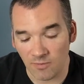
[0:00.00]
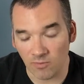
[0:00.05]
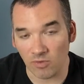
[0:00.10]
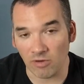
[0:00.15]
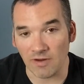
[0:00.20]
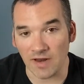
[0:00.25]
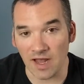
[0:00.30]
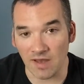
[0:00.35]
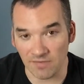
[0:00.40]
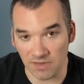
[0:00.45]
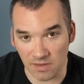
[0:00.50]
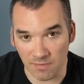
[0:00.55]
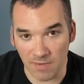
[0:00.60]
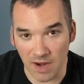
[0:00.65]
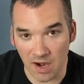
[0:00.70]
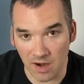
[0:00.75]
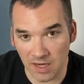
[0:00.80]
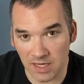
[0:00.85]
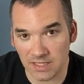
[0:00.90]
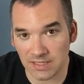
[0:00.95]
We're going to have the
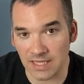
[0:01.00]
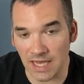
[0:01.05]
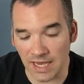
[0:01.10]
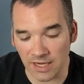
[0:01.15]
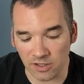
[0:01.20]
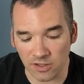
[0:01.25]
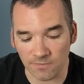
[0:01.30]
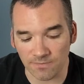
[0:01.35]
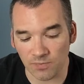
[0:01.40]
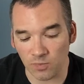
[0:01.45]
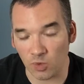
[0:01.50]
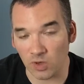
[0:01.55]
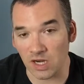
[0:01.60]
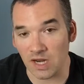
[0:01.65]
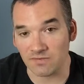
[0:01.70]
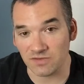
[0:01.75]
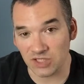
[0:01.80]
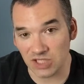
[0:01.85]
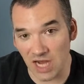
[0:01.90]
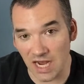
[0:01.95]
American diner. We're going
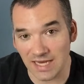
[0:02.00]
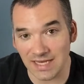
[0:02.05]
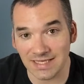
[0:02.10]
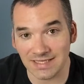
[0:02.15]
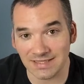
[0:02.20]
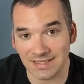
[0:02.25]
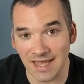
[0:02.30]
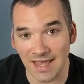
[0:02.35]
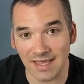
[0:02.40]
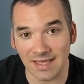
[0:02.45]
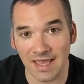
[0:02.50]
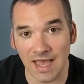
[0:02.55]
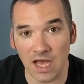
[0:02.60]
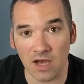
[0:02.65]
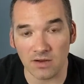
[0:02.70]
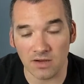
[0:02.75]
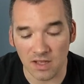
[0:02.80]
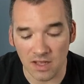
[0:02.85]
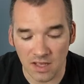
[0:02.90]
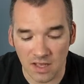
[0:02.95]
to have Chinese
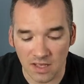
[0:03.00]
takeout.